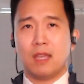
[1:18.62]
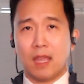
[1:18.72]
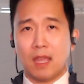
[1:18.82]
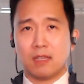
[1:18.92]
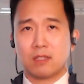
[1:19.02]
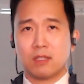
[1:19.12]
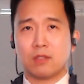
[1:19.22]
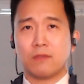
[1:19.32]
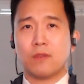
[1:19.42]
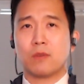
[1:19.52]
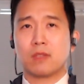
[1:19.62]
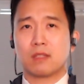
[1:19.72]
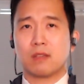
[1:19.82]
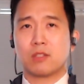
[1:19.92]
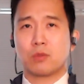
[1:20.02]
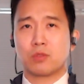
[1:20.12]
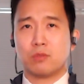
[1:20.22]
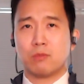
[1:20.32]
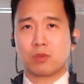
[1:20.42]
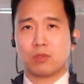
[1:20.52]
and to focus on social
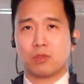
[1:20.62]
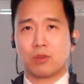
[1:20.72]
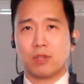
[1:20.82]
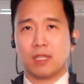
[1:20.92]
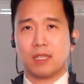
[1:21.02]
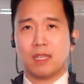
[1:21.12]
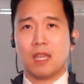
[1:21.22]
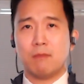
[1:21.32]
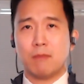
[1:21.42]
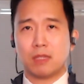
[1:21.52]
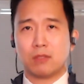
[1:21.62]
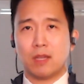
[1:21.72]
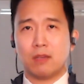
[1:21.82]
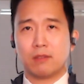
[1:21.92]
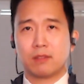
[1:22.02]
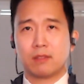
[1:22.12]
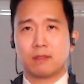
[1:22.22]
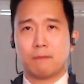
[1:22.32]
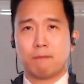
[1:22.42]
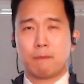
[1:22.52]
emotional learning and mental health.
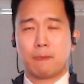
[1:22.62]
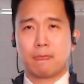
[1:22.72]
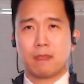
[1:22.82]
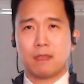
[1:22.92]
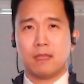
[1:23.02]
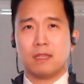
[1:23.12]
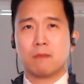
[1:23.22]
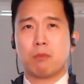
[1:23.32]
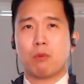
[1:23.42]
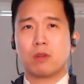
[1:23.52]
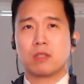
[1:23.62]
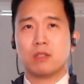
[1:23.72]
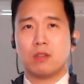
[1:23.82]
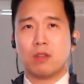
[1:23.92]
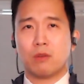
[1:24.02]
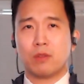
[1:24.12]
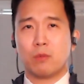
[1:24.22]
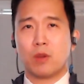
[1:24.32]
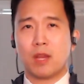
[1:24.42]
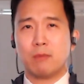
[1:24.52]
It is important to know that
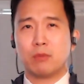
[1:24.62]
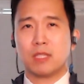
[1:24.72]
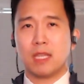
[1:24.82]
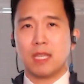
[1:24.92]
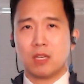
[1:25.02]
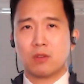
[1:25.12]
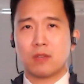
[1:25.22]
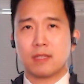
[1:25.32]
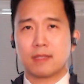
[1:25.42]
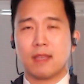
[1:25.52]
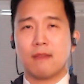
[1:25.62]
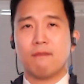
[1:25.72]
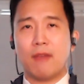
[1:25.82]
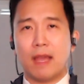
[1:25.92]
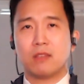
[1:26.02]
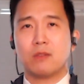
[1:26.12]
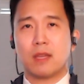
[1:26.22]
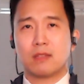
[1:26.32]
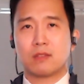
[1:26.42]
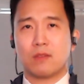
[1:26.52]
we are able to increase value
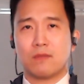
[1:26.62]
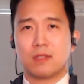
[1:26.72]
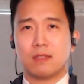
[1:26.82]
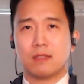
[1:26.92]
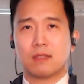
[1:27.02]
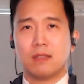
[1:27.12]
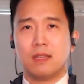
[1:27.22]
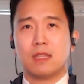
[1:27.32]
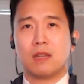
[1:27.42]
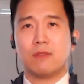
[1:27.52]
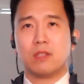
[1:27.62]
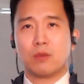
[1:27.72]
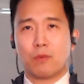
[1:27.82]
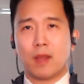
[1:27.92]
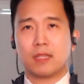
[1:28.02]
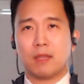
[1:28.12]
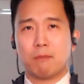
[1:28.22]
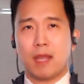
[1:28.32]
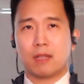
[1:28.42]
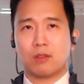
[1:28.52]
added services that have a direct
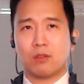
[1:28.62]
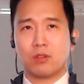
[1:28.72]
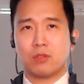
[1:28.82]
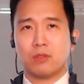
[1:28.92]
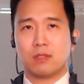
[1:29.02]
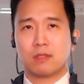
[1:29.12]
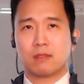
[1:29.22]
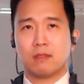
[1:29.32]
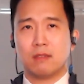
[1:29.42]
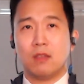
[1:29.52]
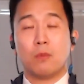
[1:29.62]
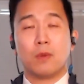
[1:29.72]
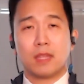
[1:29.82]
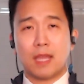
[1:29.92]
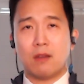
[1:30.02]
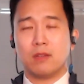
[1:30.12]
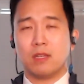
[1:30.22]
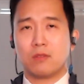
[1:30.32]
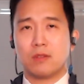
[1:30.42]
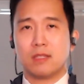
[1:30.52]
impact on our students without
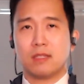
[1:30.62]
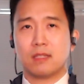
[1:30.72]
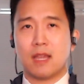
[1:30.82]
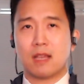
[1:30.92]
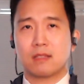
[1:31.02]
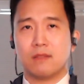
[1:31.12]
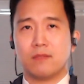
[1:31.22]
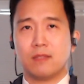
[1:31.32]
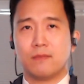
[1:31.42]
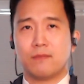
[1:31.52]
increasing the tax levy.